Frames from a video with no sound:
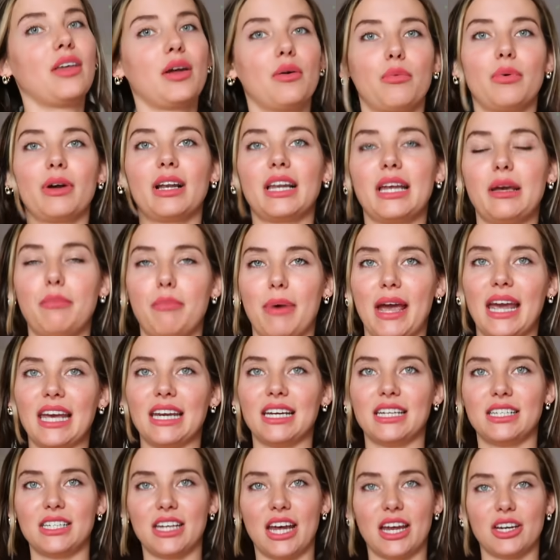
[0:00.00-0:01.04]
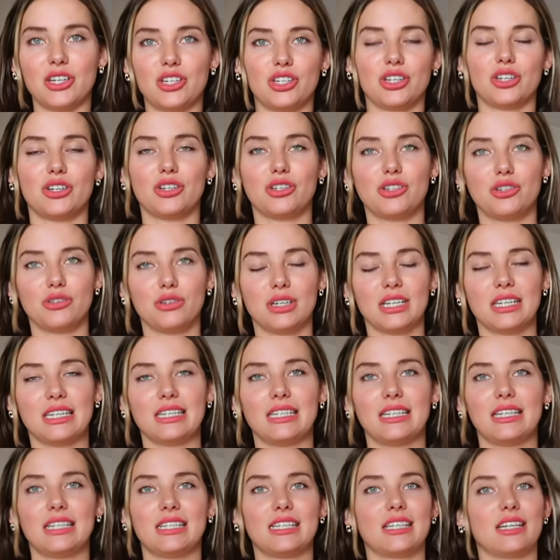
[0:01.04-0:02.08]
They really paid attention to the
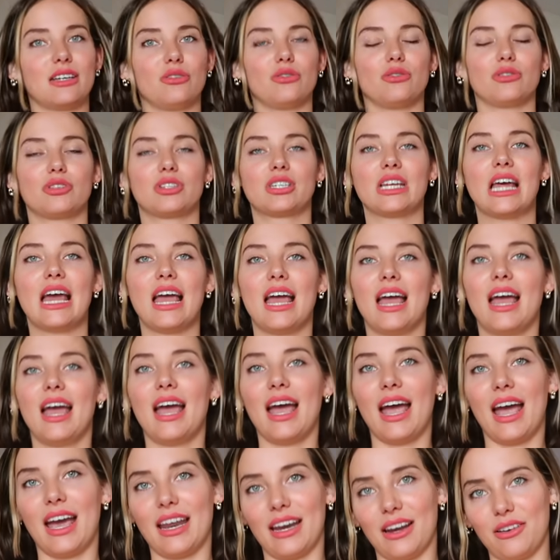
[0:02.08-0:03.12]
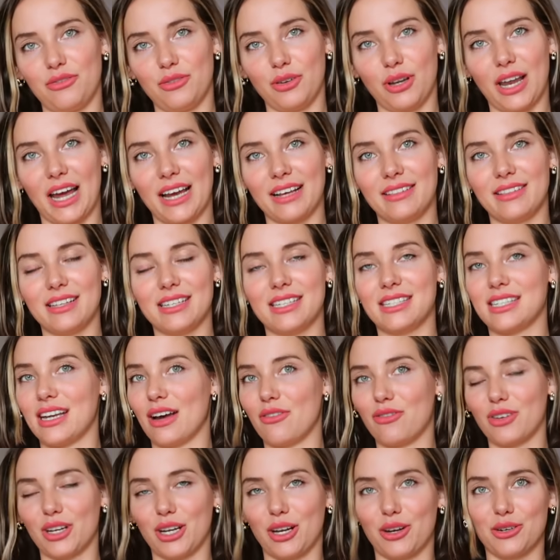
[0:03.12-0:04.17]
details. And I feel like this
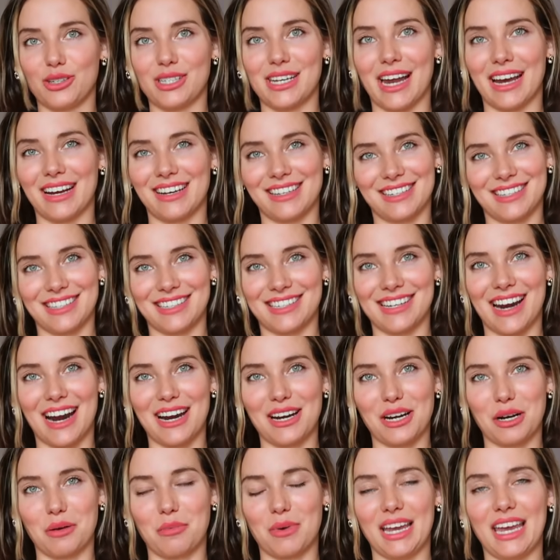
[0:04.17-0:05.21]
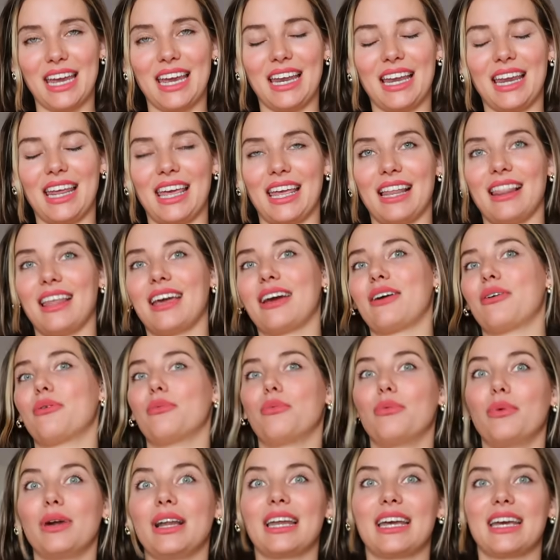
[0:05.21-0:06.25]
definitely looks like a designer bikini, like a
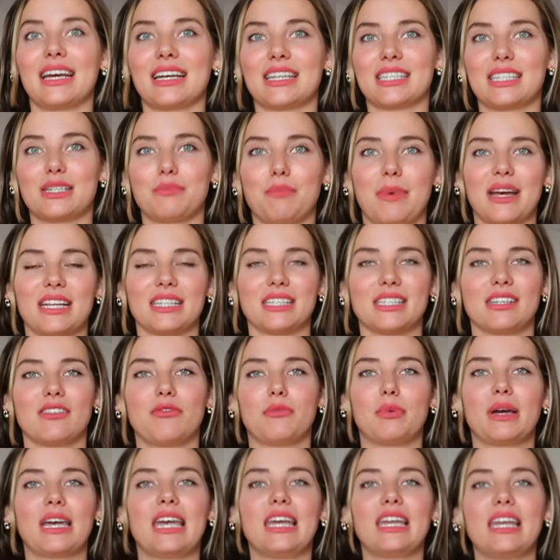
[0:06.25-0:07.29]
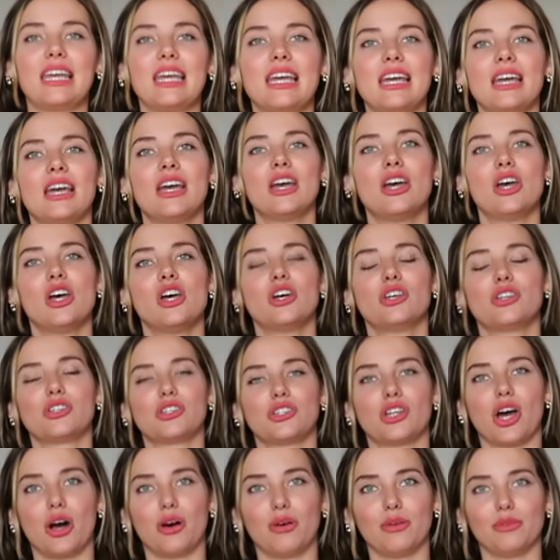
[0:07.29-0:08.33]
really expensive bikini.
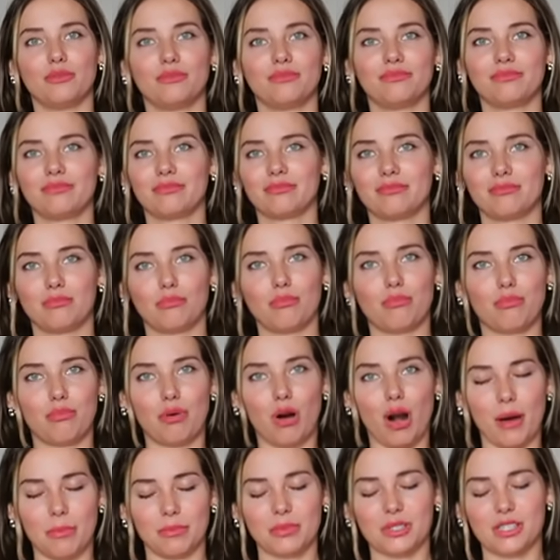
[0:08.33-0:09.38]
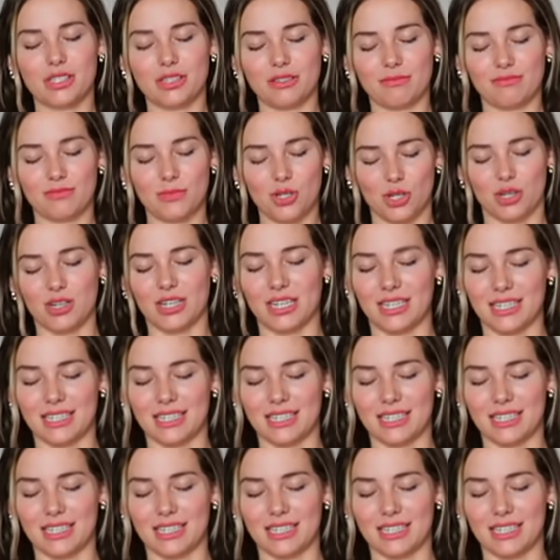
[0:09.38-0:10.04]
So props to the